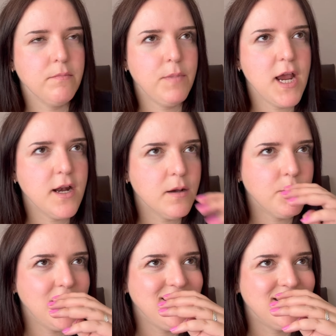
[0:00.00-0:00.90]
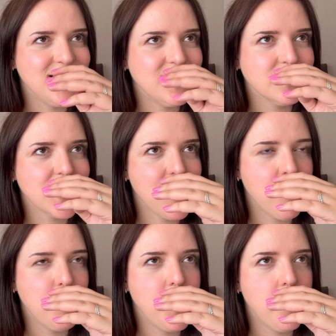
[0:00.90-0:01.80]
Peanut pieces,
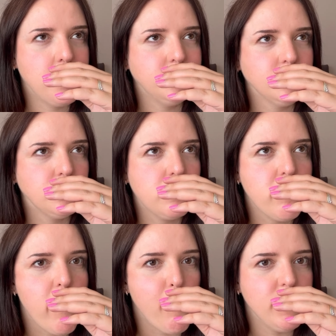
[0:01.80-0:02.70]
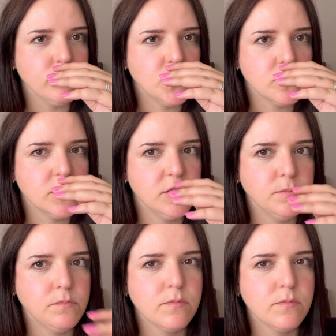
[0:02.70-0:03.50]
caramel, milk chocolate.